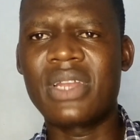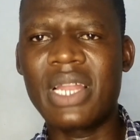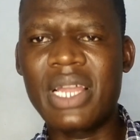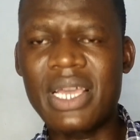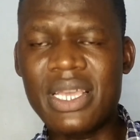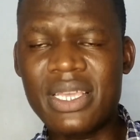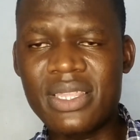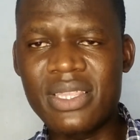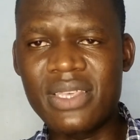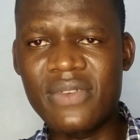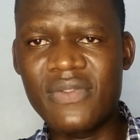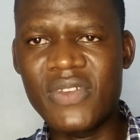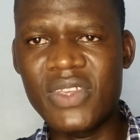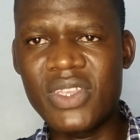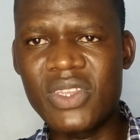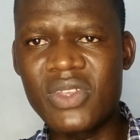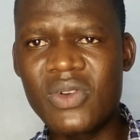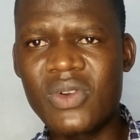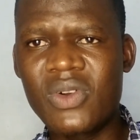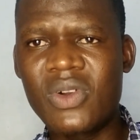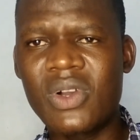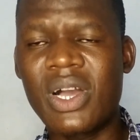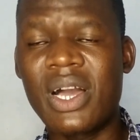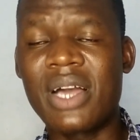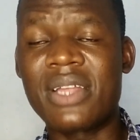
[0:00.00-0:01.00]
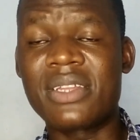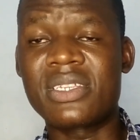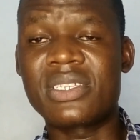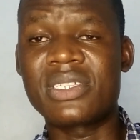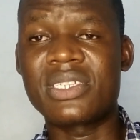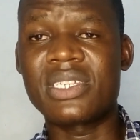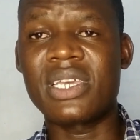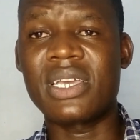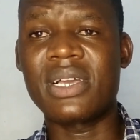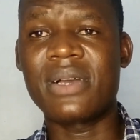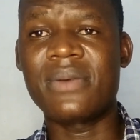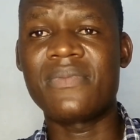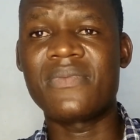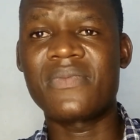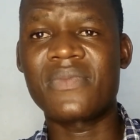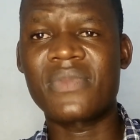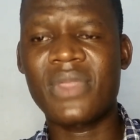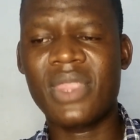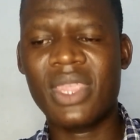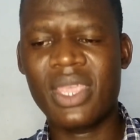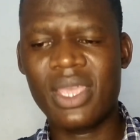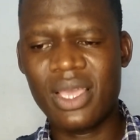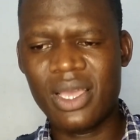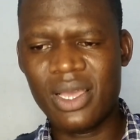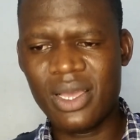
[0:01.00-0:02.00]
like the video and share.
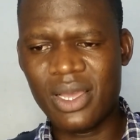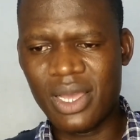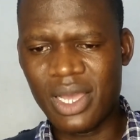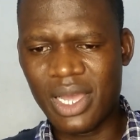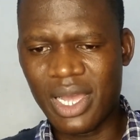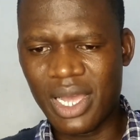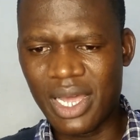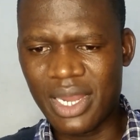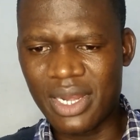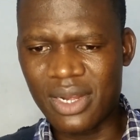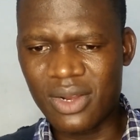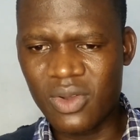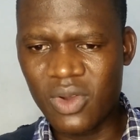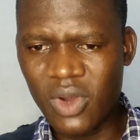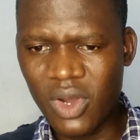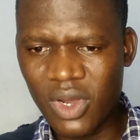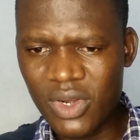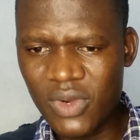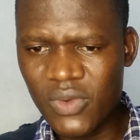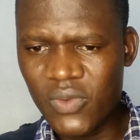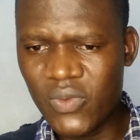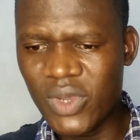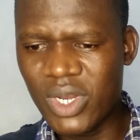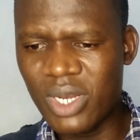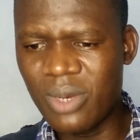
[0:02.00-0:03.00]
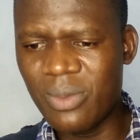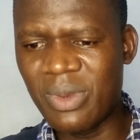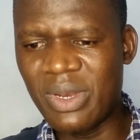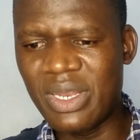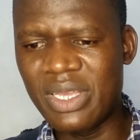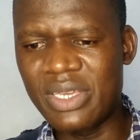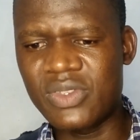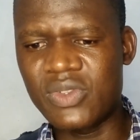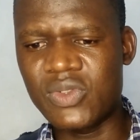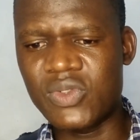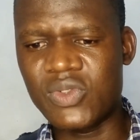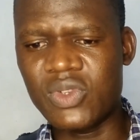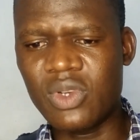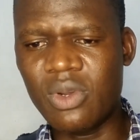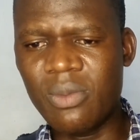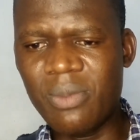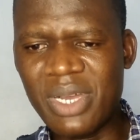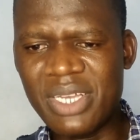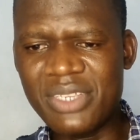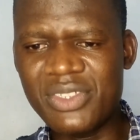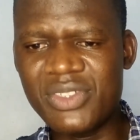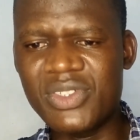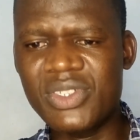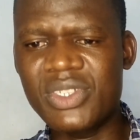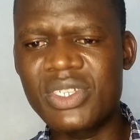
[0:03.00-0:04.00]
And God will bless you so
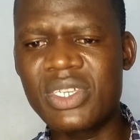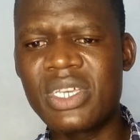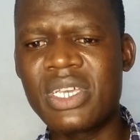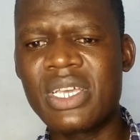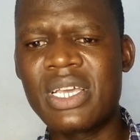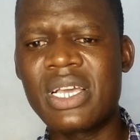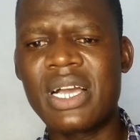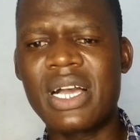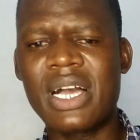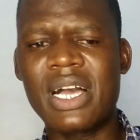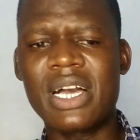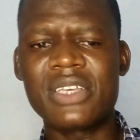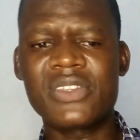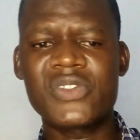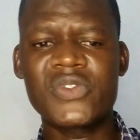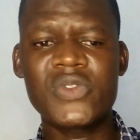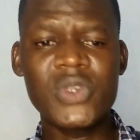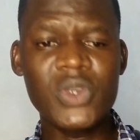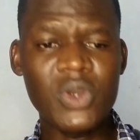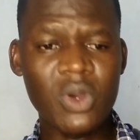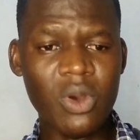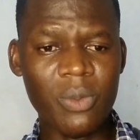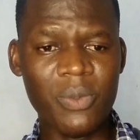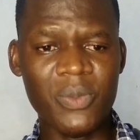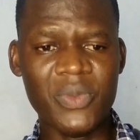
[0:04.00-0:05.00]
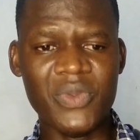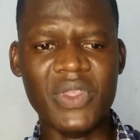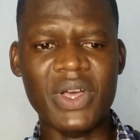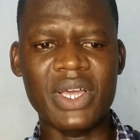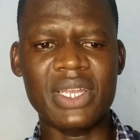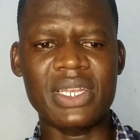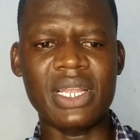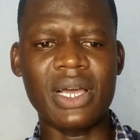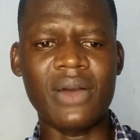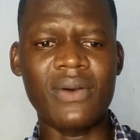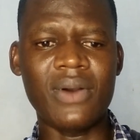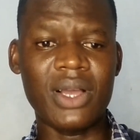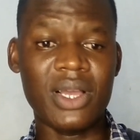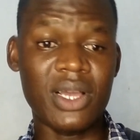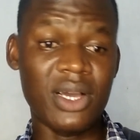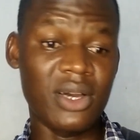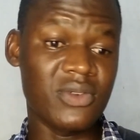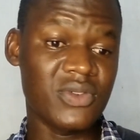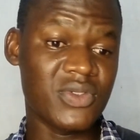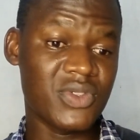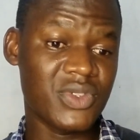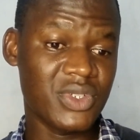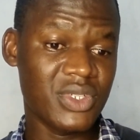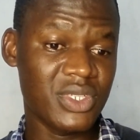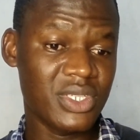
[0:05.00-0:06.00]
much as we hope that our
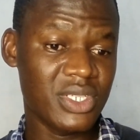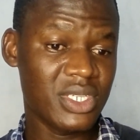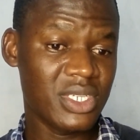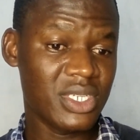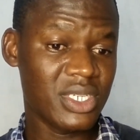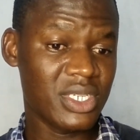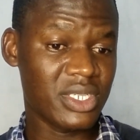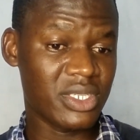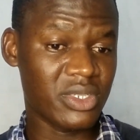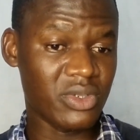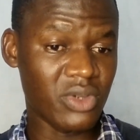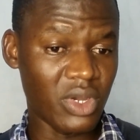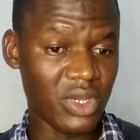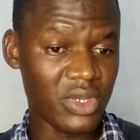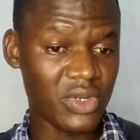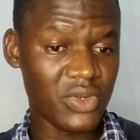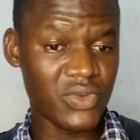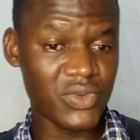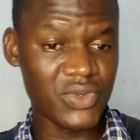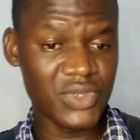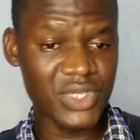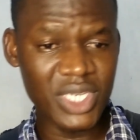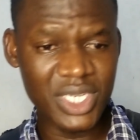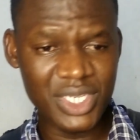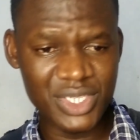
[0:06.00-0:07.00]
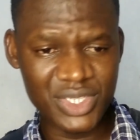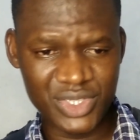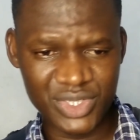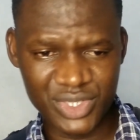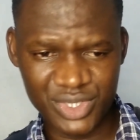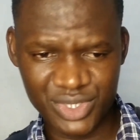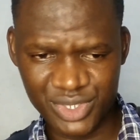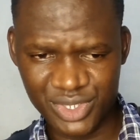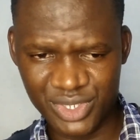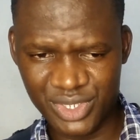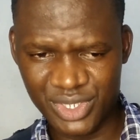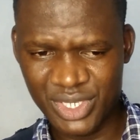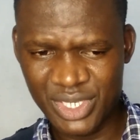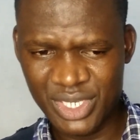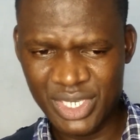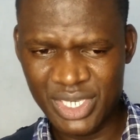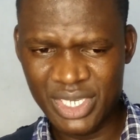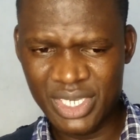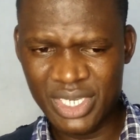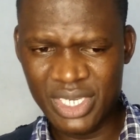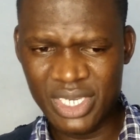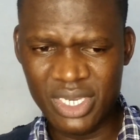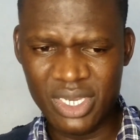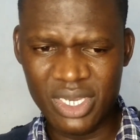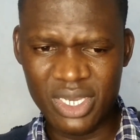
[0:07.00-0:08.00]
country is going to change.
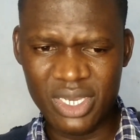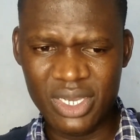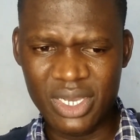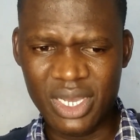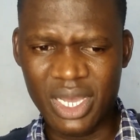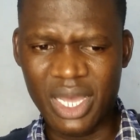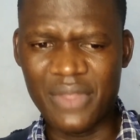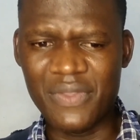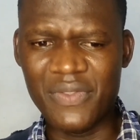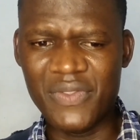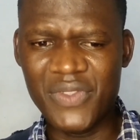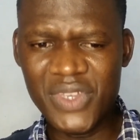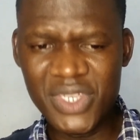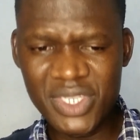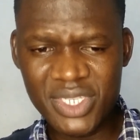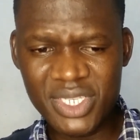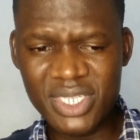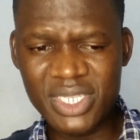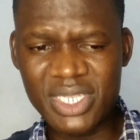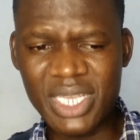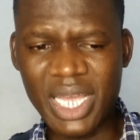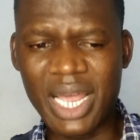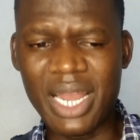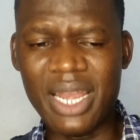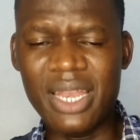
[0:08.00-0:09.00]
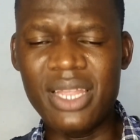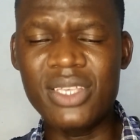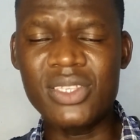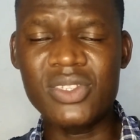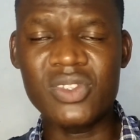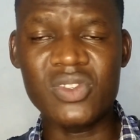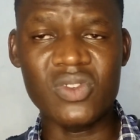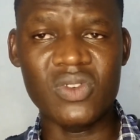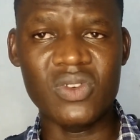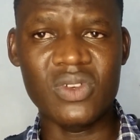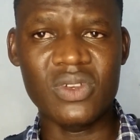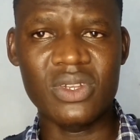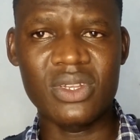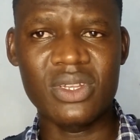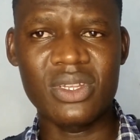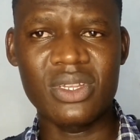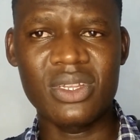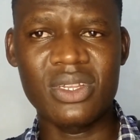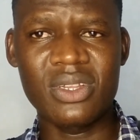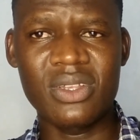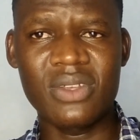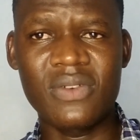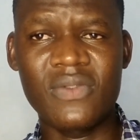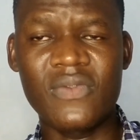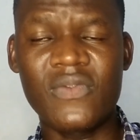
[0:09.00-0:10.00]
And this is a lesson
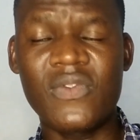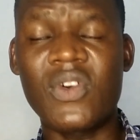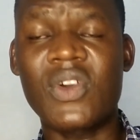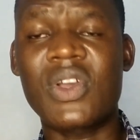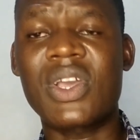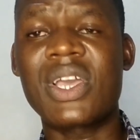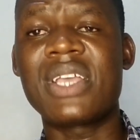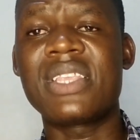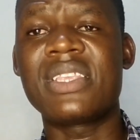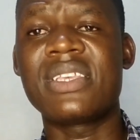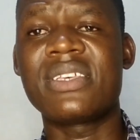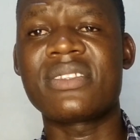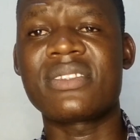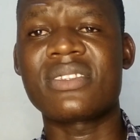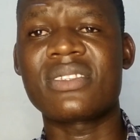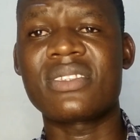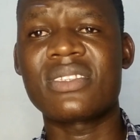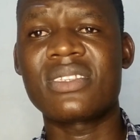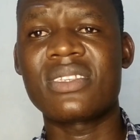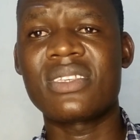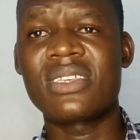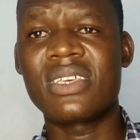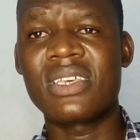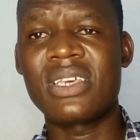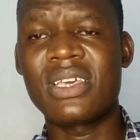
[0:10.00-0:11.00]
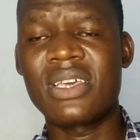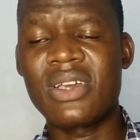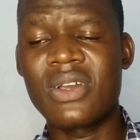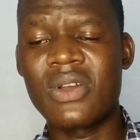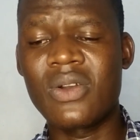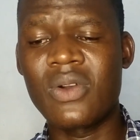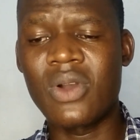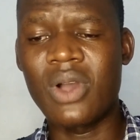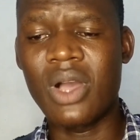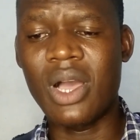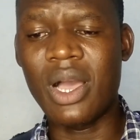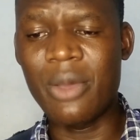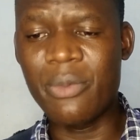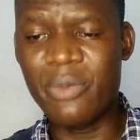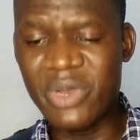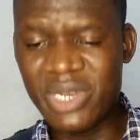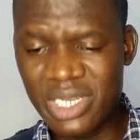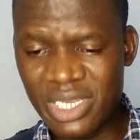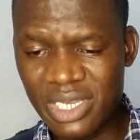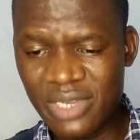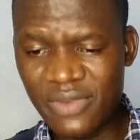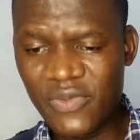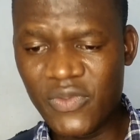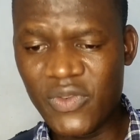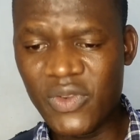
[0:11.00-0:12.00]
for Kenyans. I
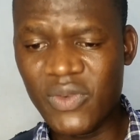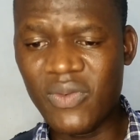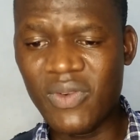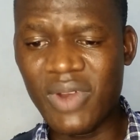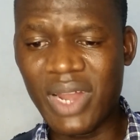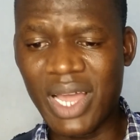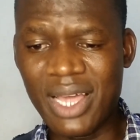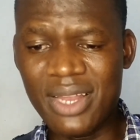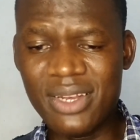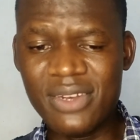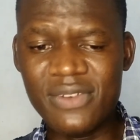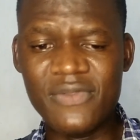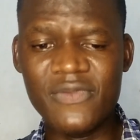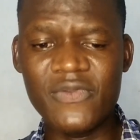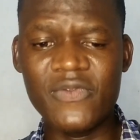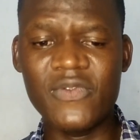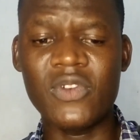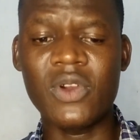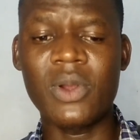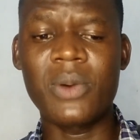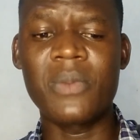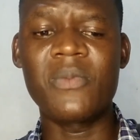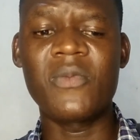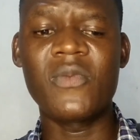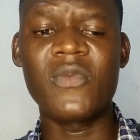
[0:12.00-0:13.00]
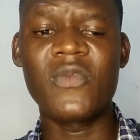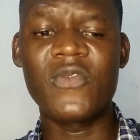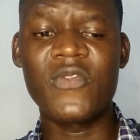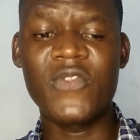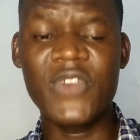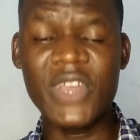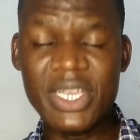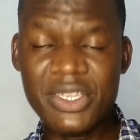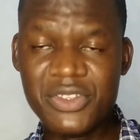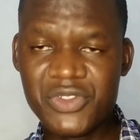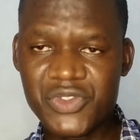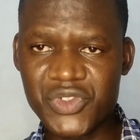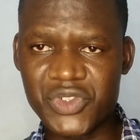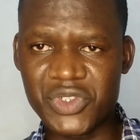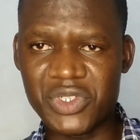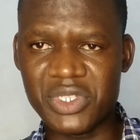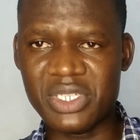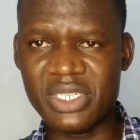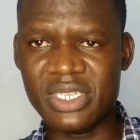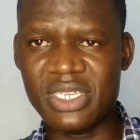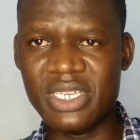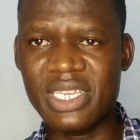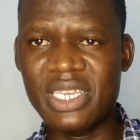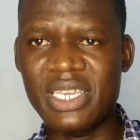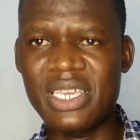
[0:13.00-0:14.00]
believe we learned from
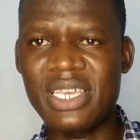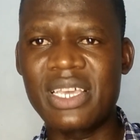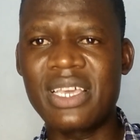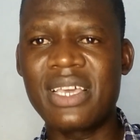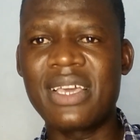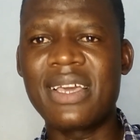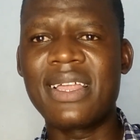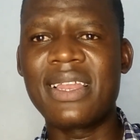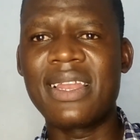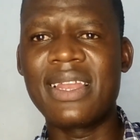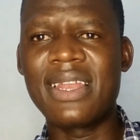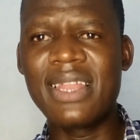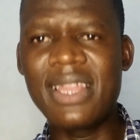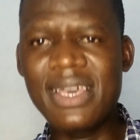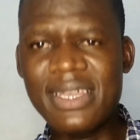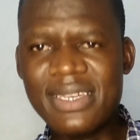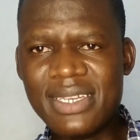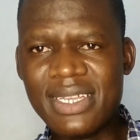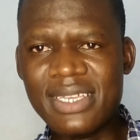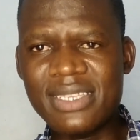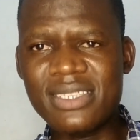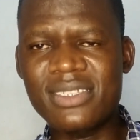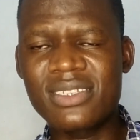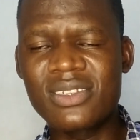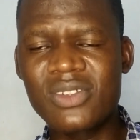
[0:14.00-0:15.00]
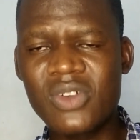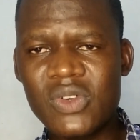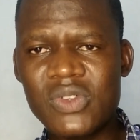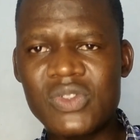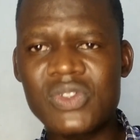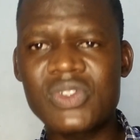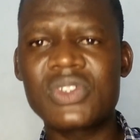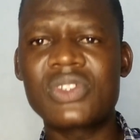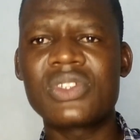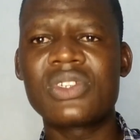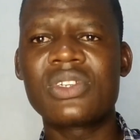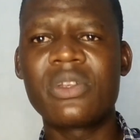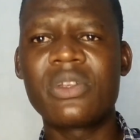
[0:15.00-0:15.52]
victory. Let us not